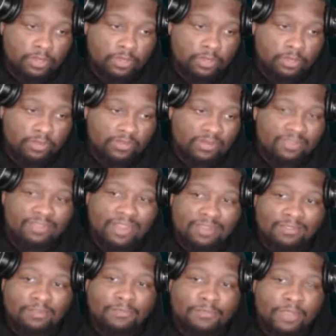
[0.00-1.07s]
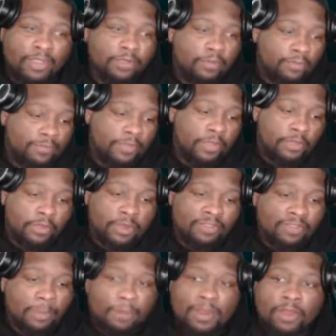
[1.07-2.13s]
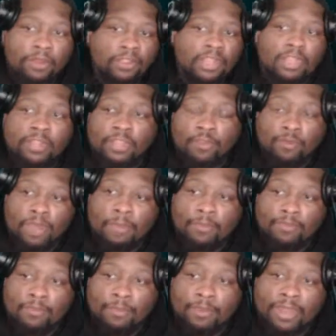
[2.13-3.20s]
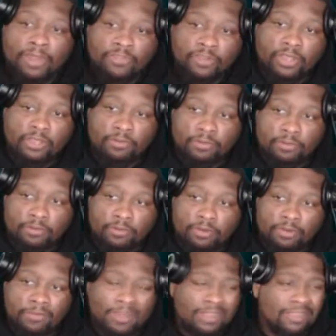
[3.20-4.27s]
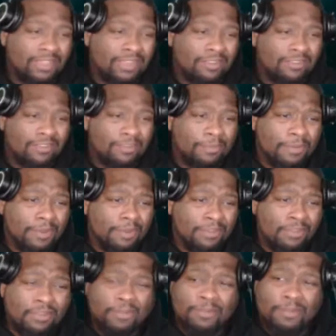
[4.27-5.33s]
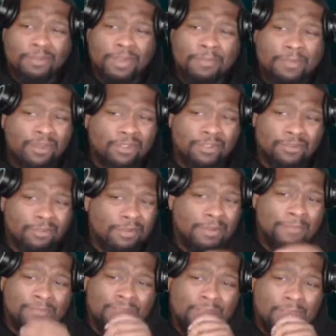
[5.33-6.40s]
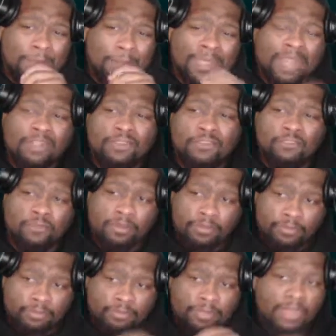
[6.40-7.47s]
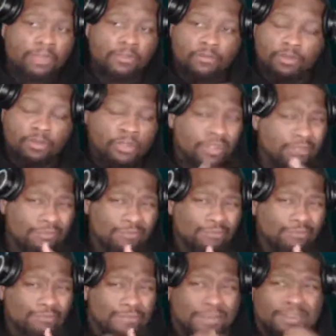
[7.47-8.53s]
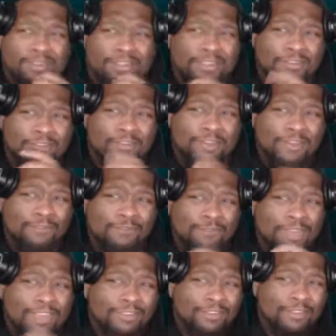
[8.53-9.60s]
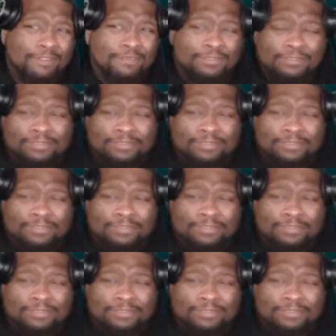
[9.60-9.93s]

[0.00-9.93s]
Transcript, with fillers: Success and fa failure is a parallelogram of a project, or I think it's either par- no, no, not parallelogram. I'm sorry, a palindrome. Palindrome. Ooh, parallelogram. Ooh, that's awful.